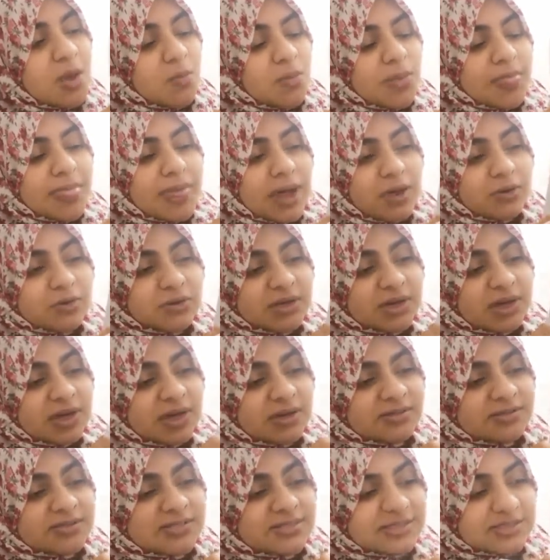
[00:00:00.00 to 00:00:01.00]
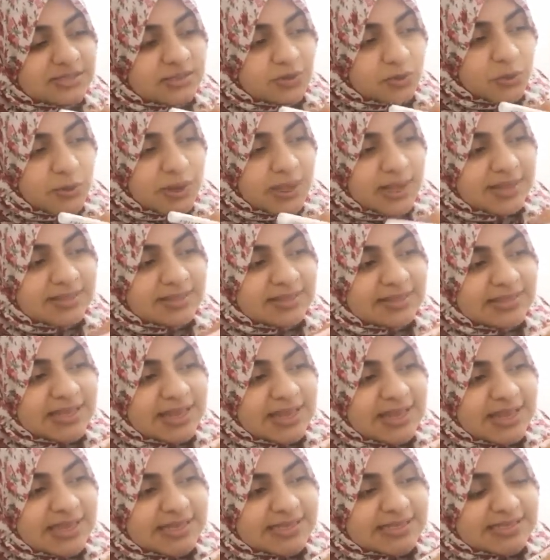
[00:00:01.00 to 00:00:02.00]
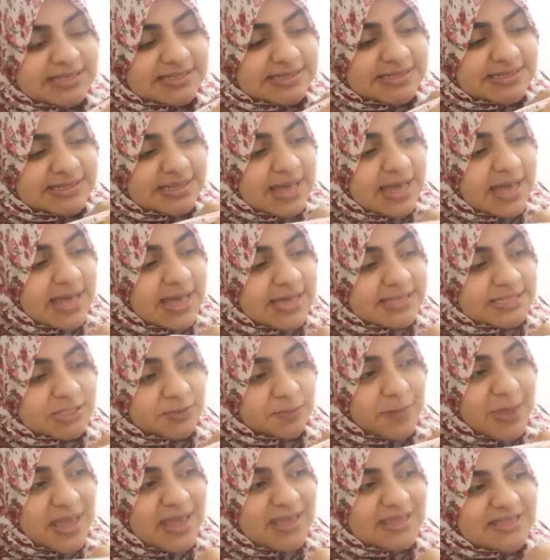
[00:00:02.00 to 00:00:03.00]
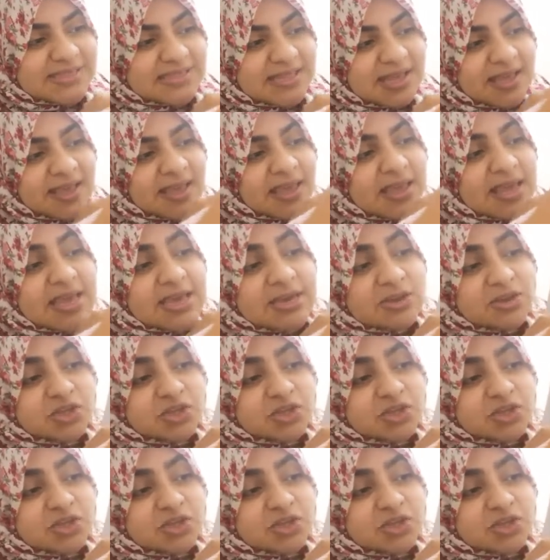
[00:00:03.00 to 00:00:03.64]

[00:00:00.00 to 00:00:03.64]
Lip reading: without considering these spacing,